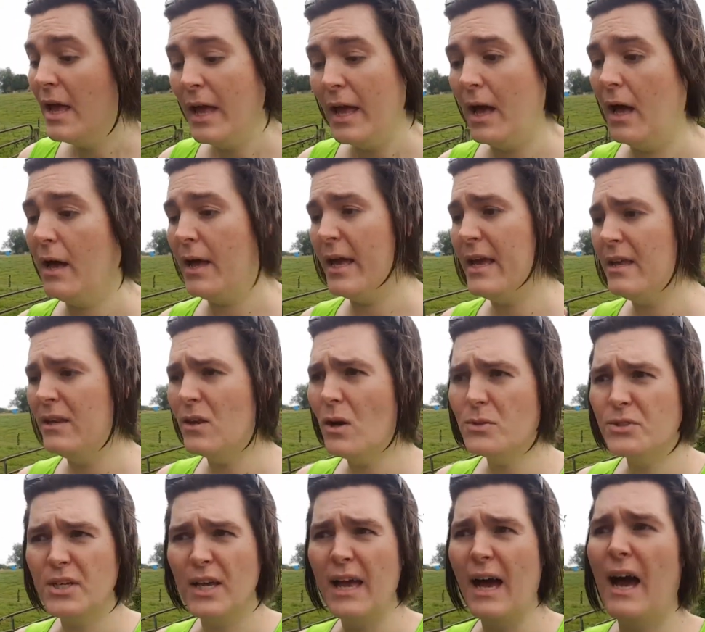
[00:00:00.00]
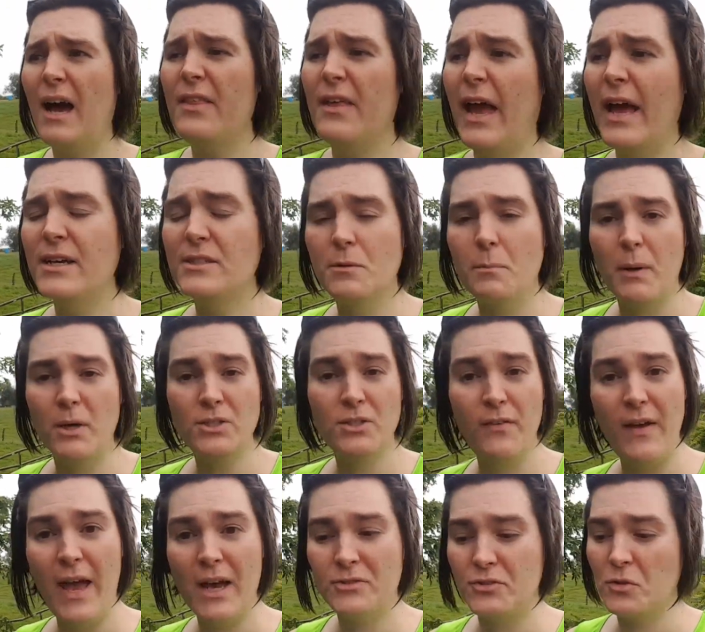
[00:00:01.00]
Uh, he knows a guy that has a bunch of
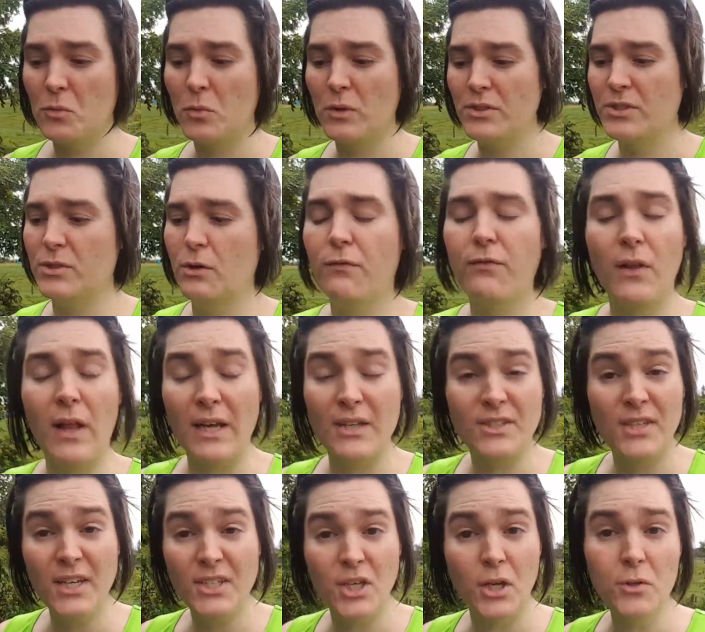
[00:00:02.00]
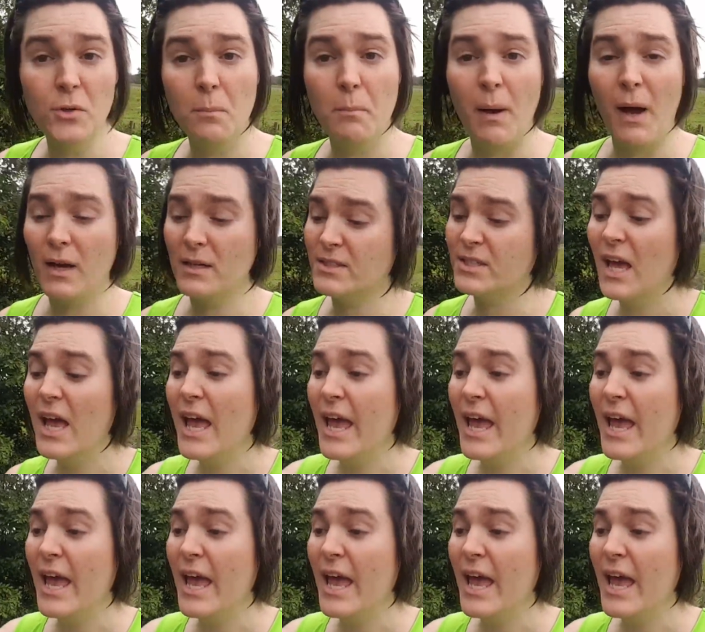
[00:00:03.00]
extra ones, so for like 600 bucks,